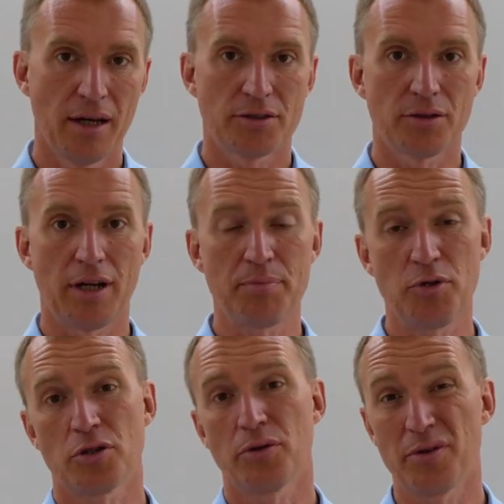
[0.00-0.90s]
So let
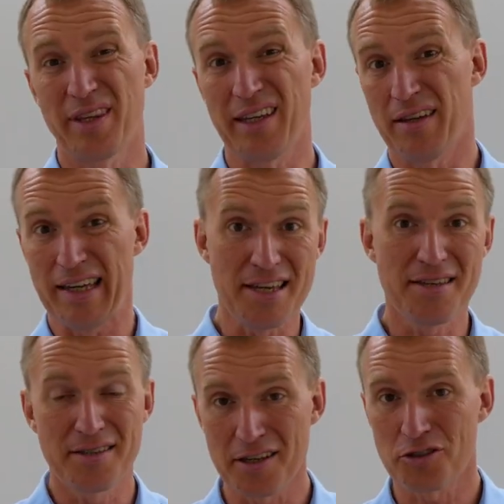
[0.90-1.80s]
me show you the
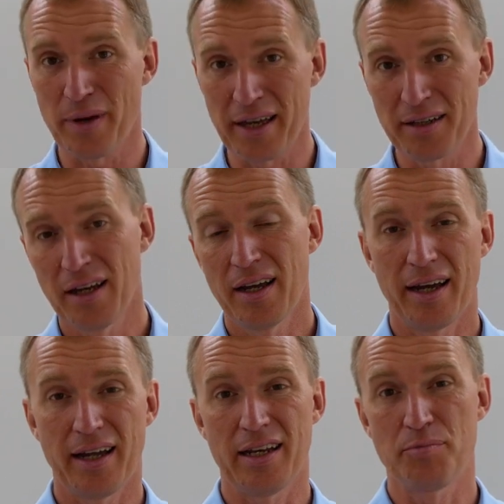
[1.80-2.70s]
easiest way
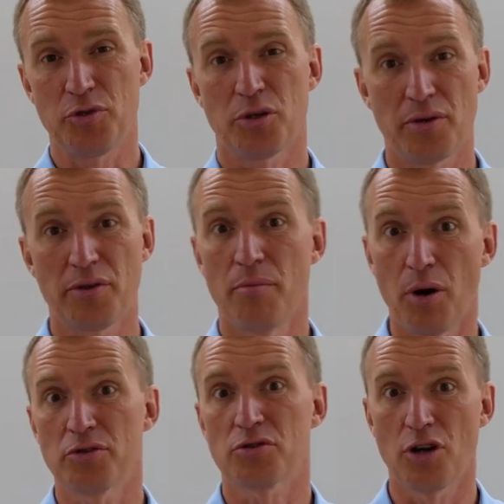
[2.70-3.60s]
and let me show you the
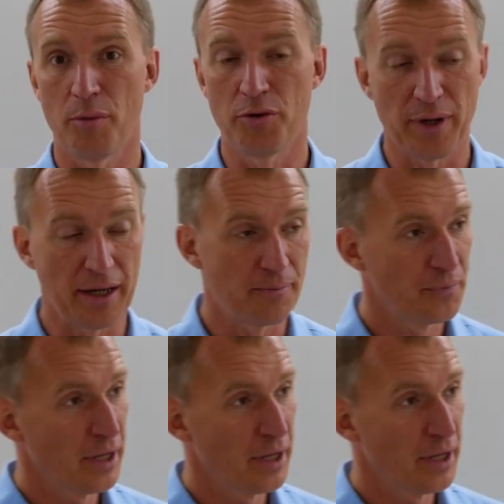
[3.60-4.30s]
most common way.